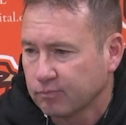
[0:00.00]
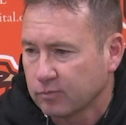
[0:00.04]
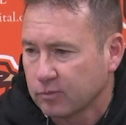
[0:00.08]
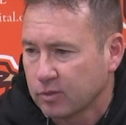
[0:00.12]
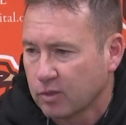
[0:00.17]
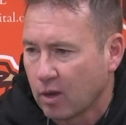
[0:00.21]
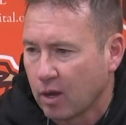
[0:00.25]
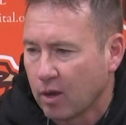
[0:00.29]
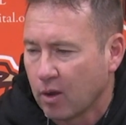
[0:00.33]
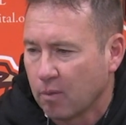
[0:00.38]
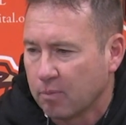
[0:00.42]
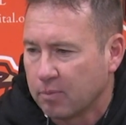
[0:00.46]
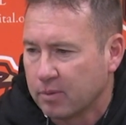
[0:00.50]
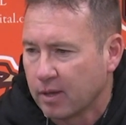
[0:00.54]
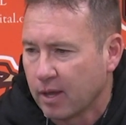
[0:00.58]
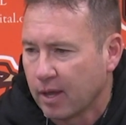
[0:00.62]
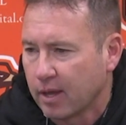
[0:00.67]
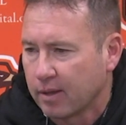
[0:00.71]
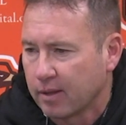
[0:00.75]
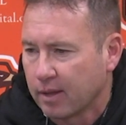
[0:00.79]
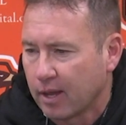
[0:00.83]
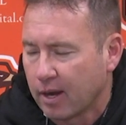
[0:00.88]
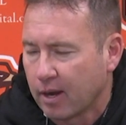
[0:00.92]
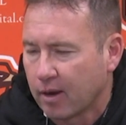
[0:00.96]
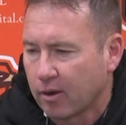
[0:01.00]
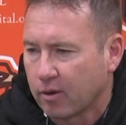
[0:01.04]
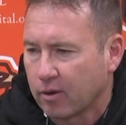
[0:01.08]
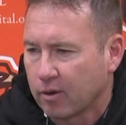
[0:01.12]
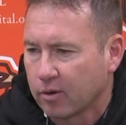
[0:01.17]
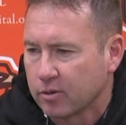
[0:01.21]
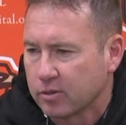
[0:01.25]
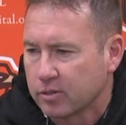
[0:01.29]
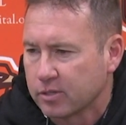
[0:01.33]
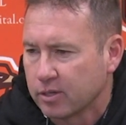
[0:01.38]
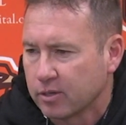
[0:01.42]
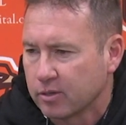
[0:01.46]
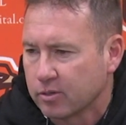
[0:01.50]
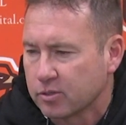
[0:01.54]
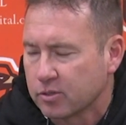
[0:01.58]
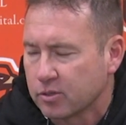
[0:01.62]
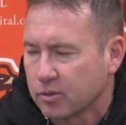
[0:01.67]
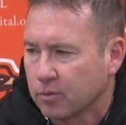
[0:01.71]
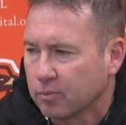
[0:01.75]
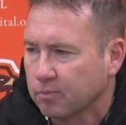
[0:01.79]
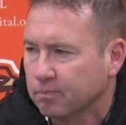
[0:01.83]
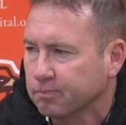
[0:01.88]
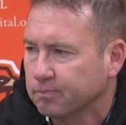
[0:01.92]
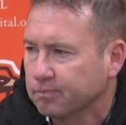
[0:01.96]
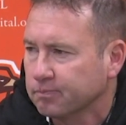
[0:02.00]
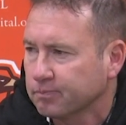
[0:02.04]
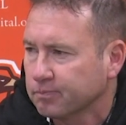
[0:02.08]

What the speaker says: So I hope that that occurs here soon.